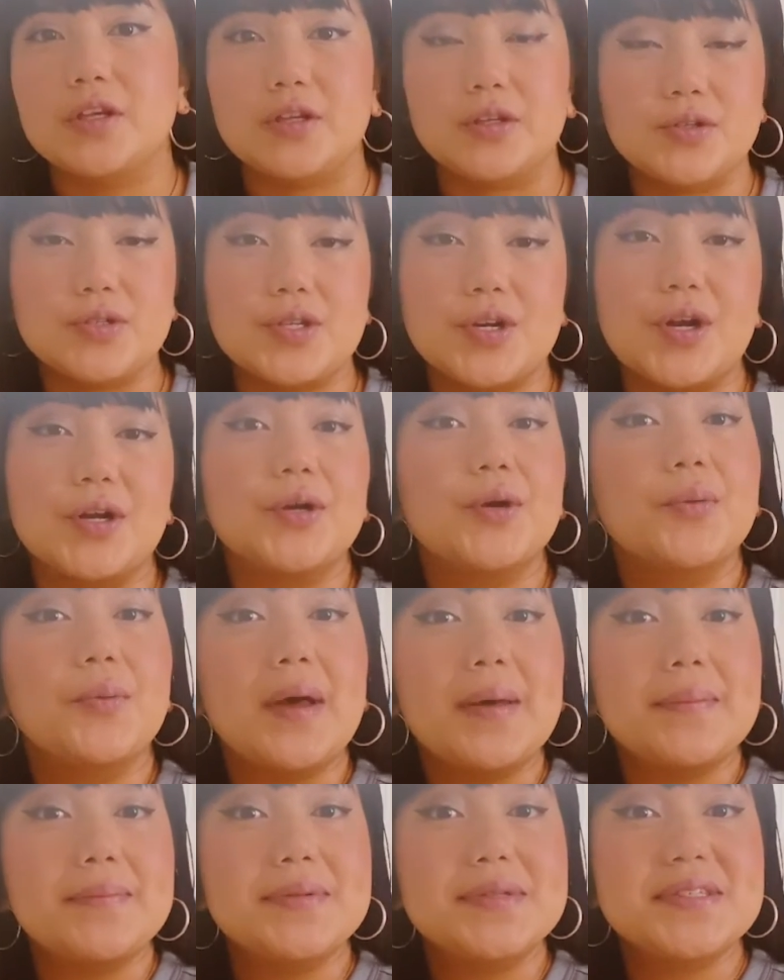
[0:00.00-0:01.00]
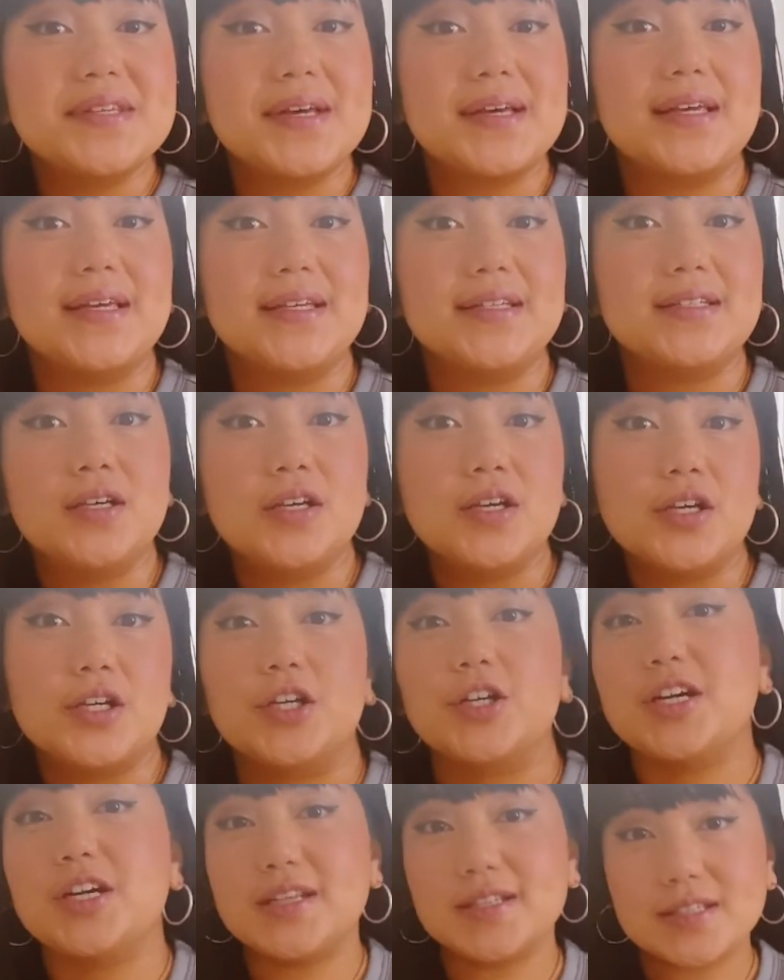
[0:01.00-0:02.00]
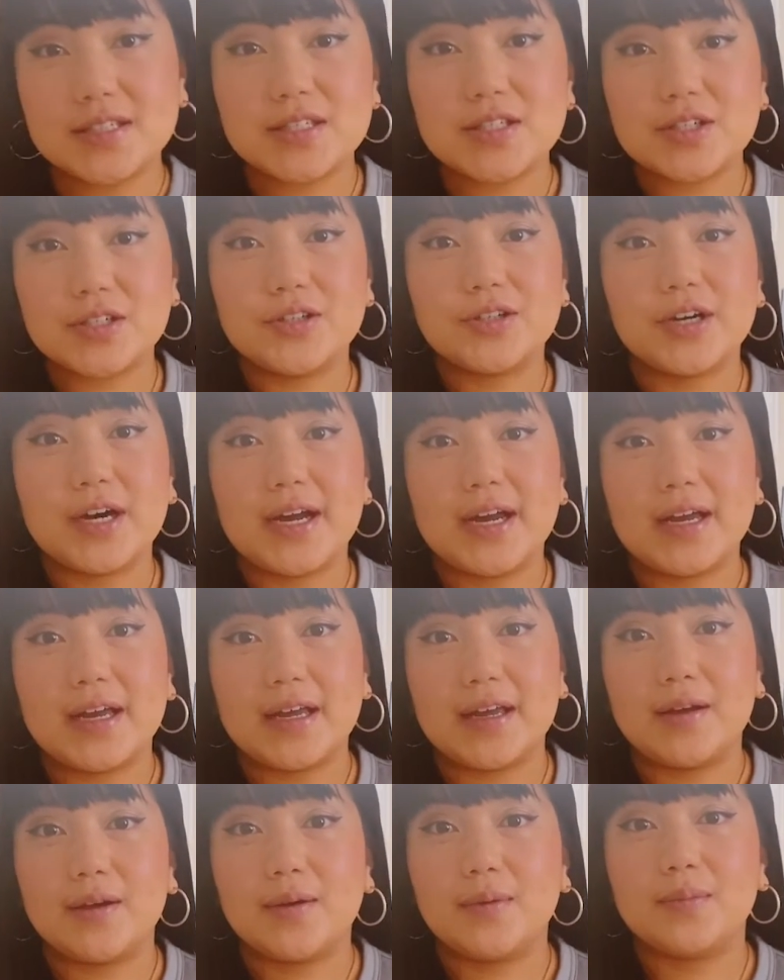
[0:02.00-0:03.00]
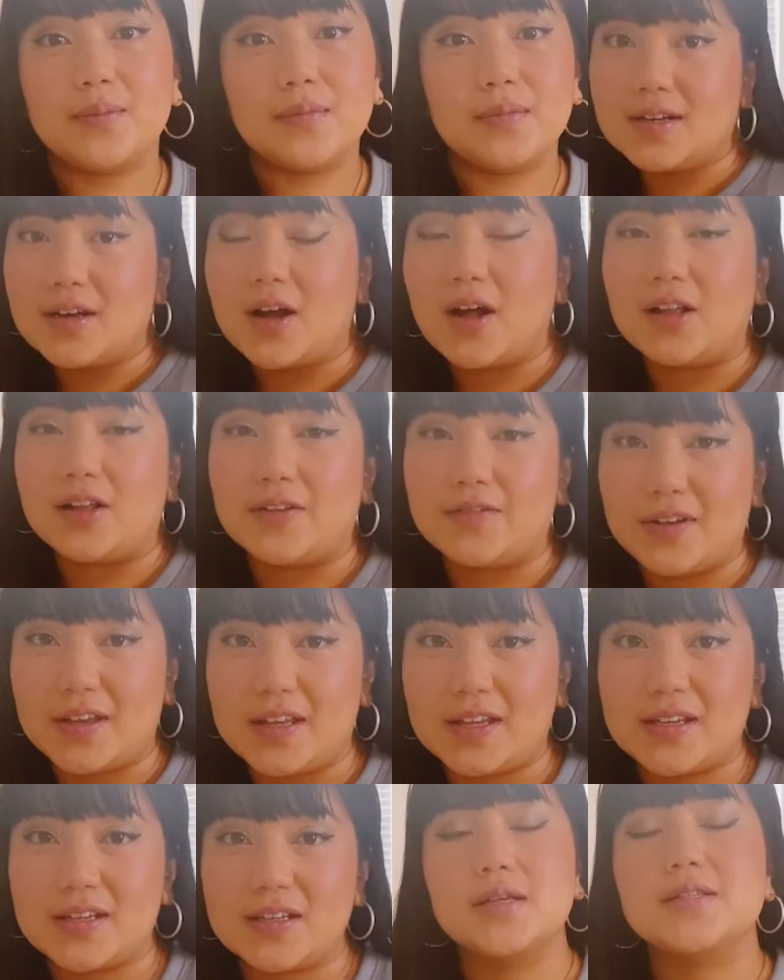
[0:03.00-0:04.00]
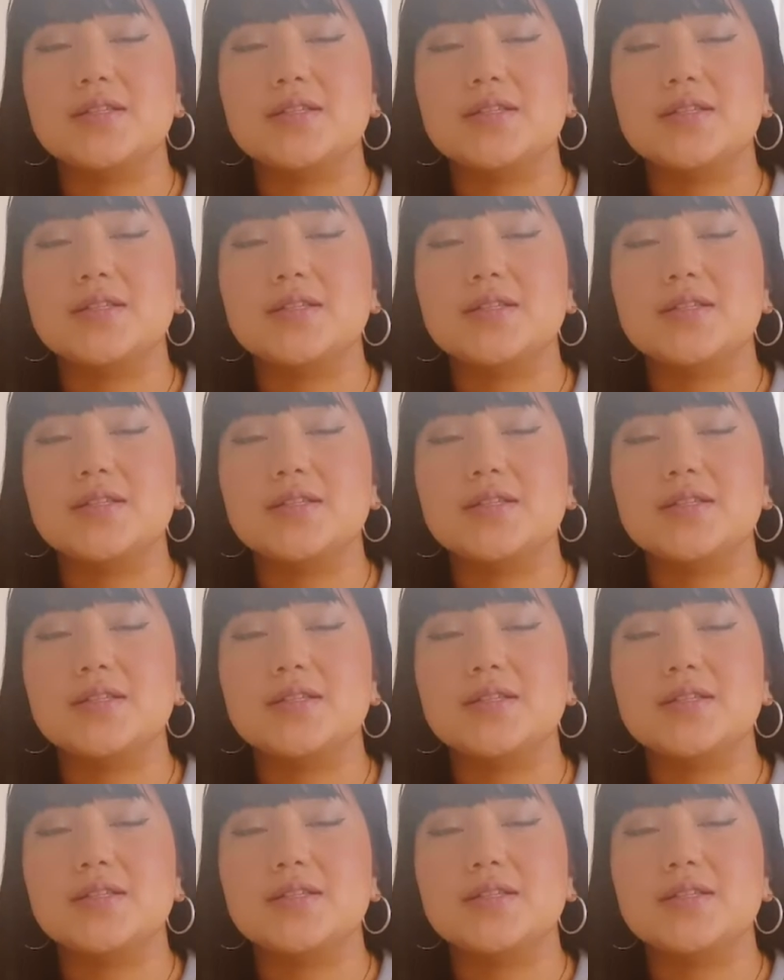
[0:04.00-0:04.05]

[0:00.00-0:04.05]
You'll use it on your website, your Instagram, all of it.